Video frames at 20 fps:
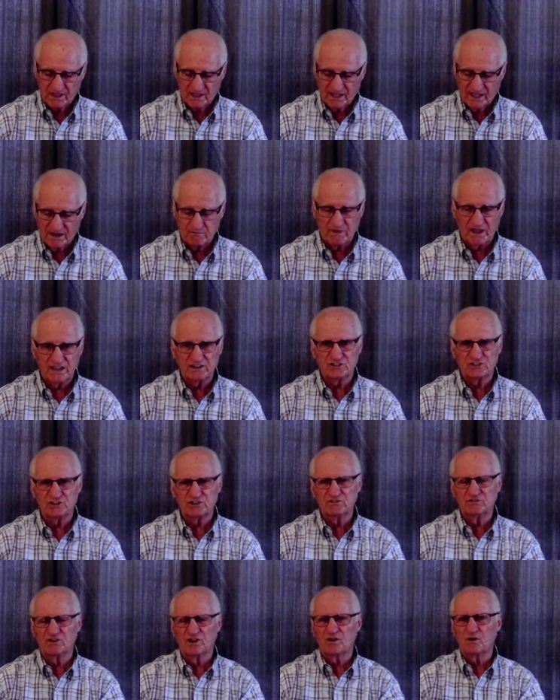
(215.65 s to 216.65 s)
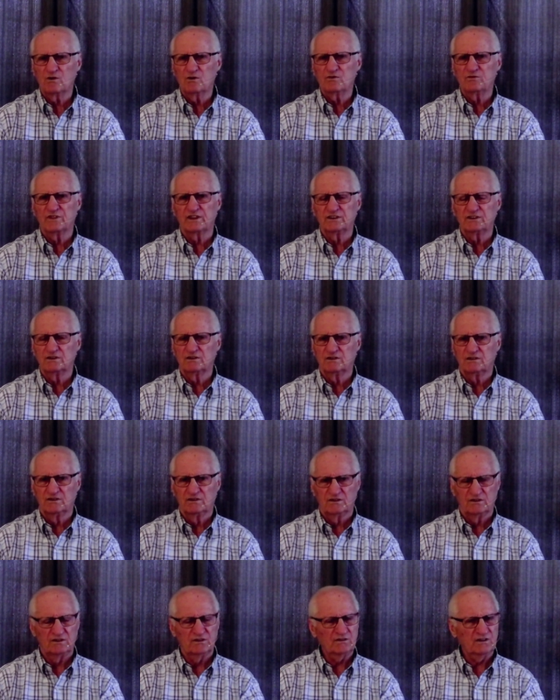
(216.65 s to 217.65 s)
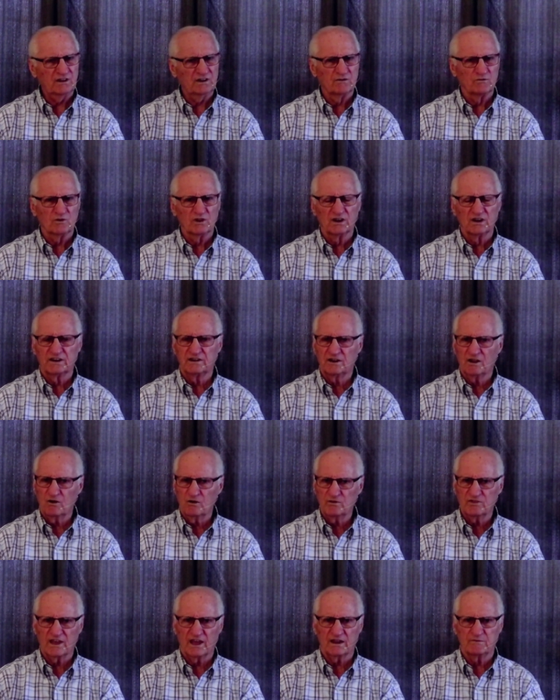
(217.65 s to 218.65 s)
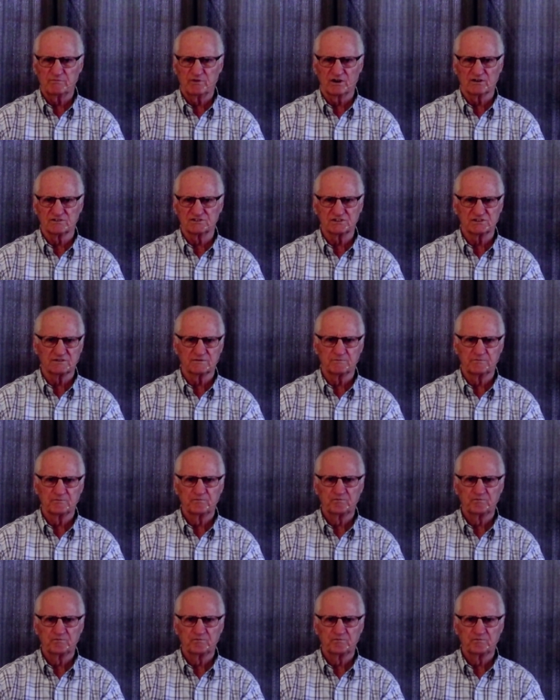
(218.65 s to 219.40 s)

and makes you know that you didn't really know that person.